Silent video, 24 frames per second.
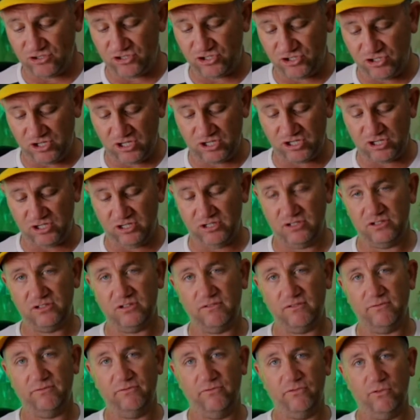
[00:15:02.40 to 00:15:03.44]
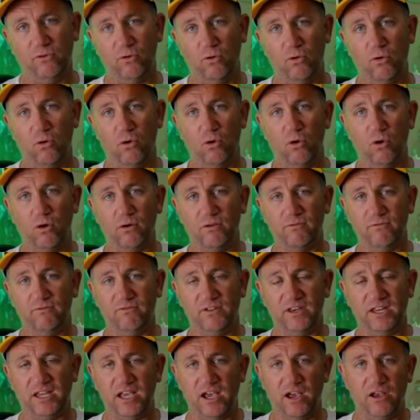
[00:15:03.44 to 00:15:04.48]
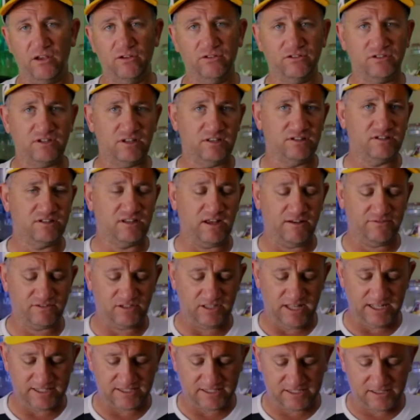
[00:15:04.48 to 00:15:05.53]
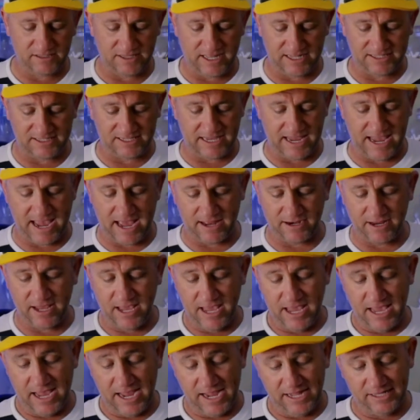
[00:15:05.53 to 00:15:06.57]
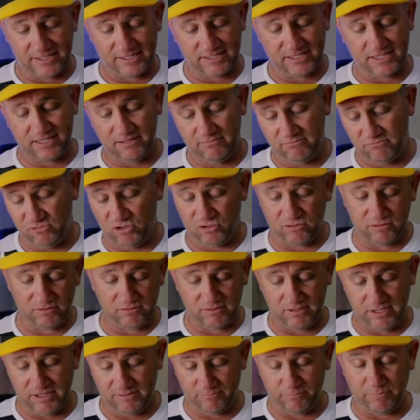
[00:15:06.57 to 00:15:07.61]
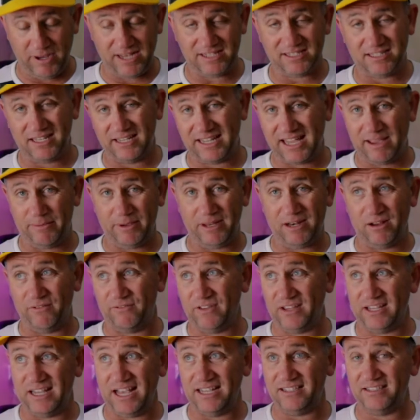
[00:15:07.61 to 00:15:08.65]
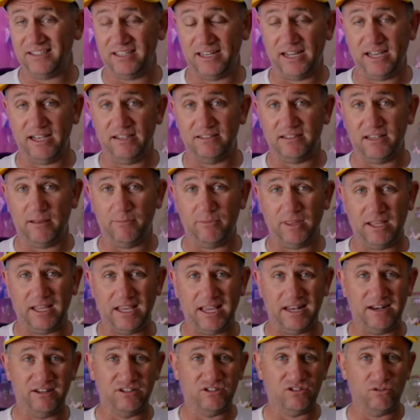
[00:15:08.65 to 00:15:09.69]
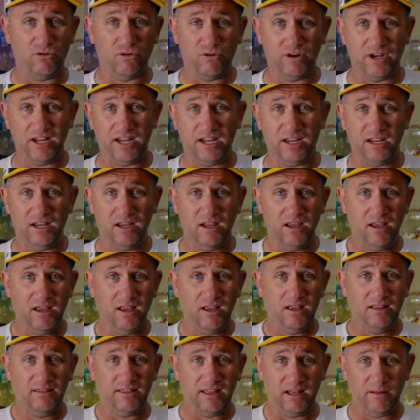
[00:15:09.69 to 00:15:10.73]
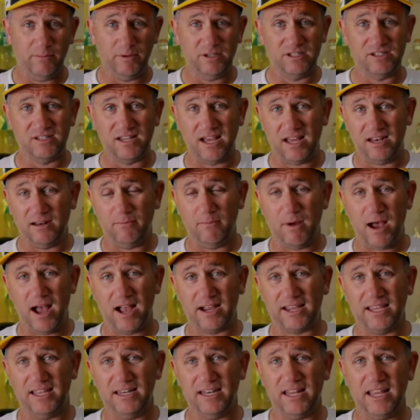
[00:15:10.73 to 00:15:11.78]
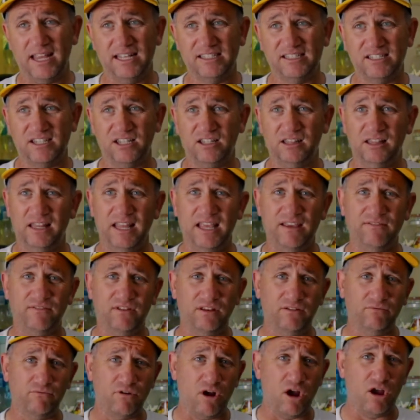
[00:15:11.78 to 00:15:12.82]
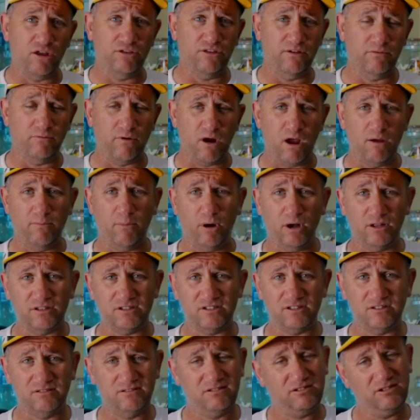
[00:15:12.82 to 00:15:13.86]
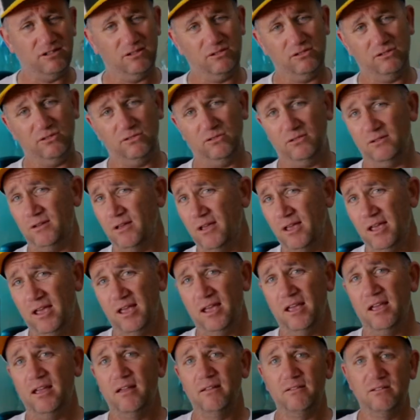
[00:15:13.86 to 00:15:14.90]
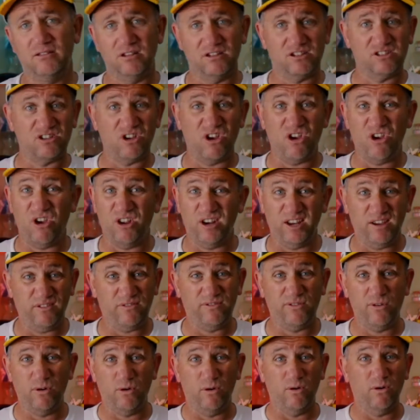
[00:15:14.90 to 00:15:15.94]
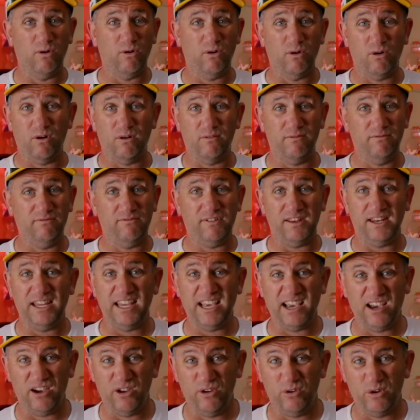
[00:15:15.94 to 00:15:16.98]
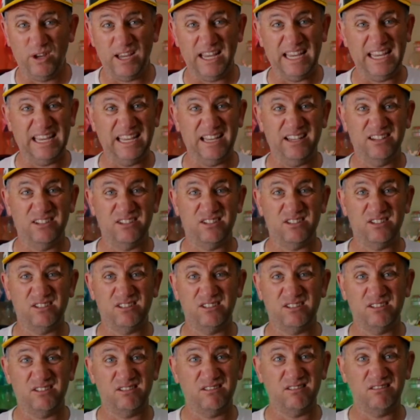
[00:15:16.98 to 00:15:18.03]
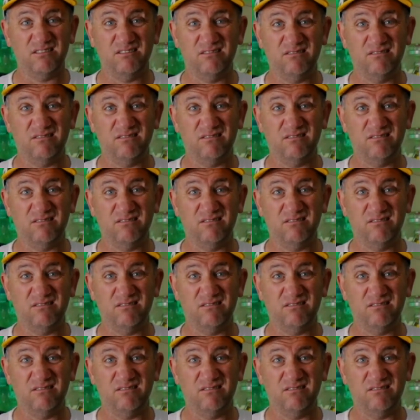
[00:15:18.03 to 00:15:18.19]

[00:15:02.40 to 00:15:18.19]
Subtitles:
restrictions for videos and stuff. So that's out. It's well, it basically came in, I think, yesterday or something, and it's already, they'll be starting to market. It's leaving the robots to discern if your video needs